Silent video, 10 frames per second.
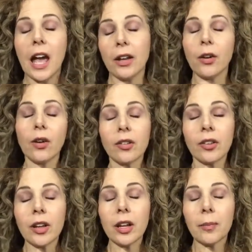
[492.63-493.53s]
and you go to
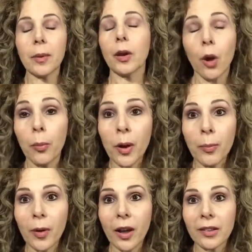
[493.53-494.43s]
sleep and you open
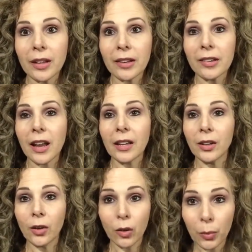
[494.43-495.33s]
up your eyes the next day and
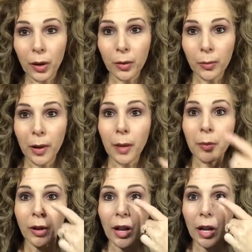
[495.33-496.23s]
you go to put on your makeup
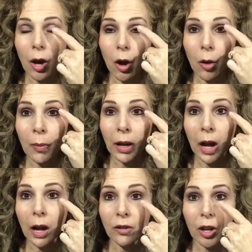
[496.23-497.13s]
and you're like, oh my
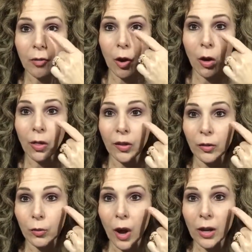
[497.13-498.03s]
gosh, I have all this
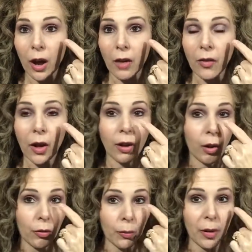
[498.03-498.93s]
runoff all
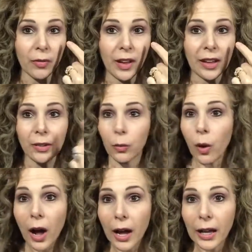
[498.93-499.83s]
over my face.
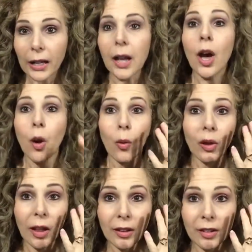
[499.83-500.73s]
Why? Well,
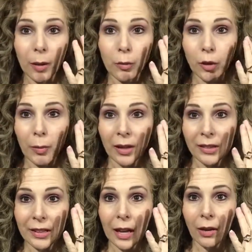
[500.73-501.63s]
a lot of times your
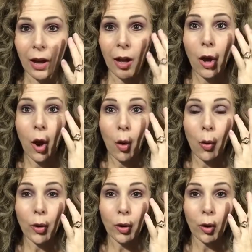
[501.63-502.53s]
mascara
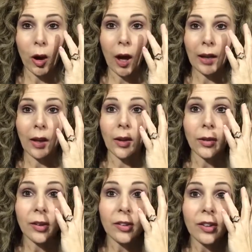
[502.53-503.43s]
or your
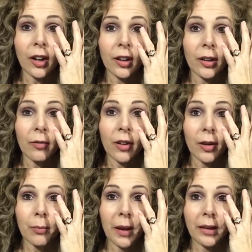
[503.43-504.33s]
eyeliner is stuck in the
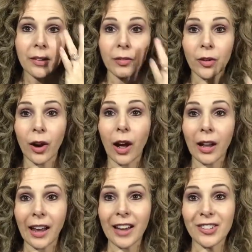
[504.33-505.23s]
very base of your
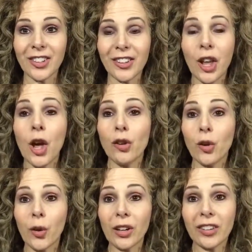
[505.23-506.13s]
eyelashes.
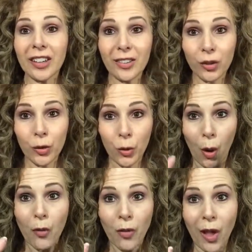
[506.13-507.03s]
So it tends
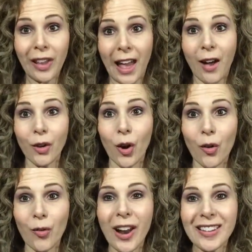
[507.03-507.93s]
to fall out
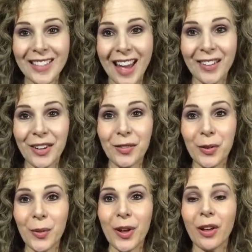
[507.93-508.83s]
or run down, if
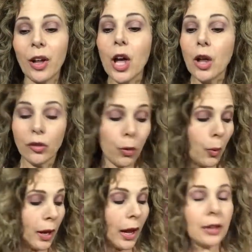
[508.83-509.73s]
you will. So
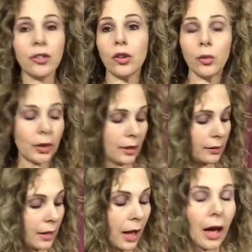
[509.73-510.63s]
what I do
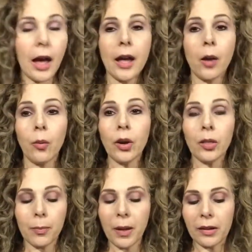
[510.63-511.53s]
is I, one of
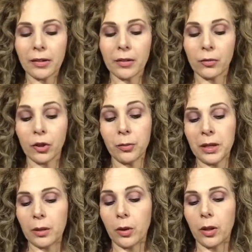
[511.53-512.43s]
the best, to
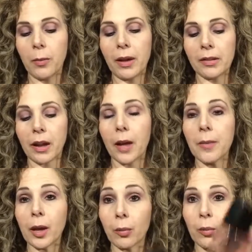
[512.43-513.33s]
me, one of the best eye
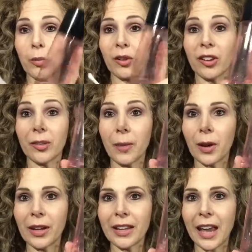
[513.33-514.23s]
makeup removers is this
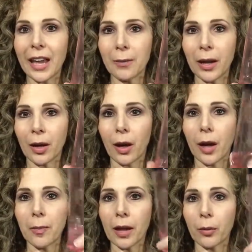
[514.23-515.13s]
Mary Kay make,
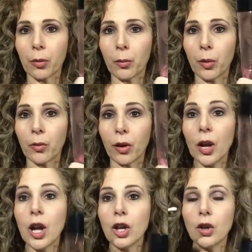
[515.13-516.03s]
eye makeup remover.
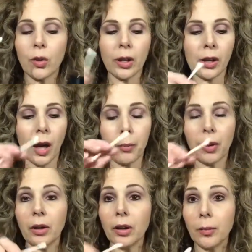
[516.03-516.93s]
You can
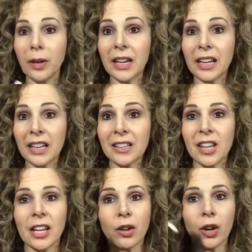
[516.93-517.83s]
put a little bit in a
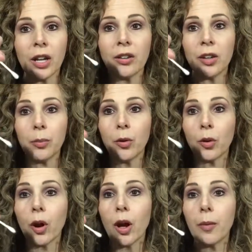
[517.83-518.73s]
container and dip
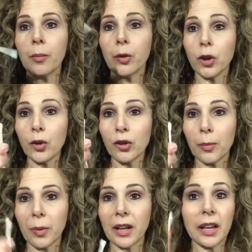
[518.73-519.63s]
your um,
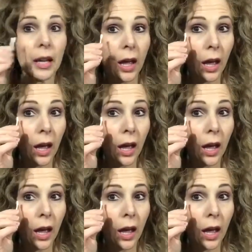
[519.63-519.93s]
Q-tip in it